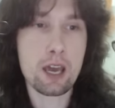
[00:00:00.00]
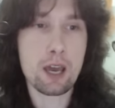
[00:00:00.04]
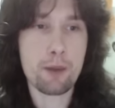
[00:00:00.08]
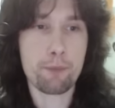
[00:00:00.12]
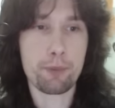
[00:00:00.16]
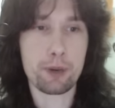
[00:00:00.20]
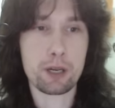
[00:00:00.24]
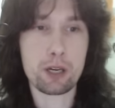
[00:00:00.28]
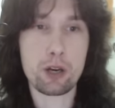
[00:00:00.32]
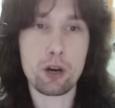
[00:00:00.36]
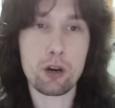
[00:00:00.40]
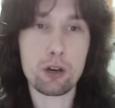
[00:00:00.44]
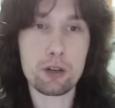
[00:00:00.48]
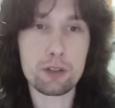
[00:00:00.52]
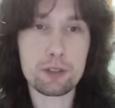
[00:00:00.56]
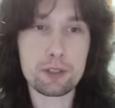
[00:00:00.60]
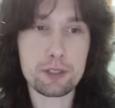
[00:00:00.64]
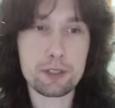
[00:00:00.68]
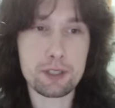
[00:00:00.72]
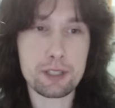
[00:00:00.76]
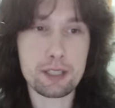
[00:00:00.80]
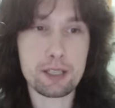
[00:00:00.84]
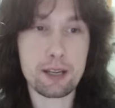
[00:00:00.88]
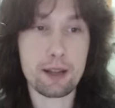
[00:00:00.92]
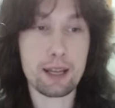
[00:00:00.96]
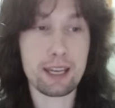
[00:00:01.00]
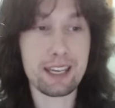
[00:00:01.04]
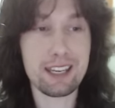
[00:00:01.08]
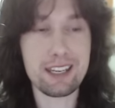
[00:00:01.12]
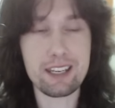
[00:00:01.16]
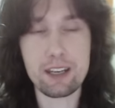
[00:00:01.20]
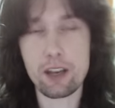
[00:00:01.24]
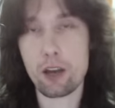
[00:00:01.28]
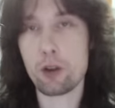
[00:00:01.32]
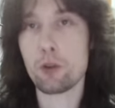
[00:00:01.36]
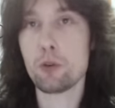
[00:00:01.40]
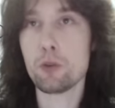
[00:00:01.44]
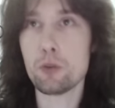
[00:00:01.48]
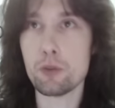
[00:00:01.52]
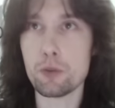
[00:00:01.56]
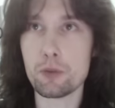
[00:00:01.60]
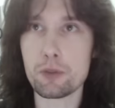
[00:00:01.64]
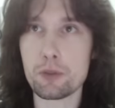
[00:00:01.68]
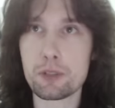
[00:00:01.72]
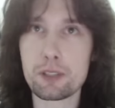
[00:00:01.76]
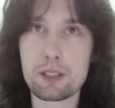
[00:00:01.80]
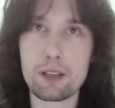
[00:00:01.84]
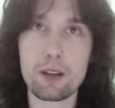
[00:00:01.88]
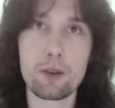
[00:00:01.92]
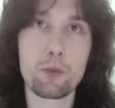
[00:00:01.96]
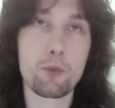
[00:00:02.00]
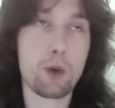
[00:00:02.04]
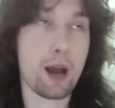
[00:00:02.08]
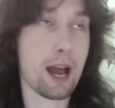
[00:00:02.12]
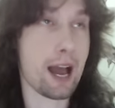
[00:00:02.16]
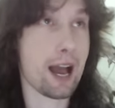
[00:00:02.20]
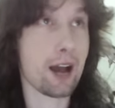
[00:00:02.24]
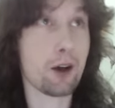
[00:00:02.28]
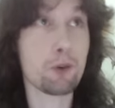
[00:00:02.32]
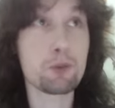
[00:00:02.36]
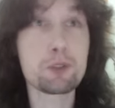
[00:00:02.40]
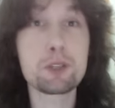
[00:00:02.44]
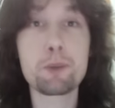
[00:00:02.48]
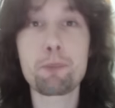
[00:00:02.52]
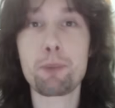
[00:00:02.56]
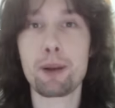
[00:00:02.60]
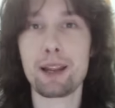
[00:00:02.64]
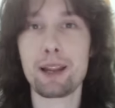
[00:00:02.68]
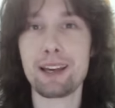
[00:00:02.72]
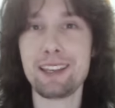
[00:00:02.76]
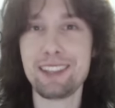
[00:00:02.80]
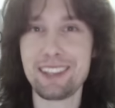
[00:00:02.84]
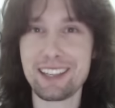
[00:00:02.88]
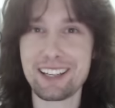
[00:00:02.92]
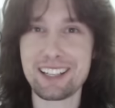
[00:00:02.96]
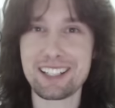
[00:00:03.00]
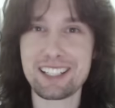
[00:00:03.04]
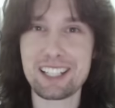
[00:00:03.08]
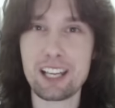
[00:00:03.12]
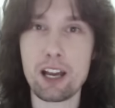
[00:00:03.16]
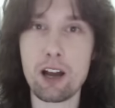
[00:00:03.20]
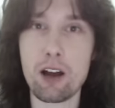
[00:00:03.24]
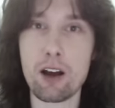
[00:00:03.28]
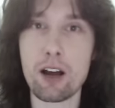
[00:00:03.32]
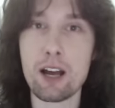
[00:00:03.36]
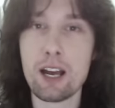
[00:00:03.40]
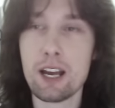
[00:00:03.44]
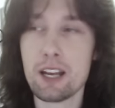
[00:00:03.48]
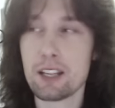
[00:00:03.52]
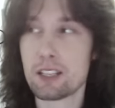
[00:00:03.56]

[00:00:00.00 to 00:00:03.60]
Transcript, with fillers: because he knows how to play the guitar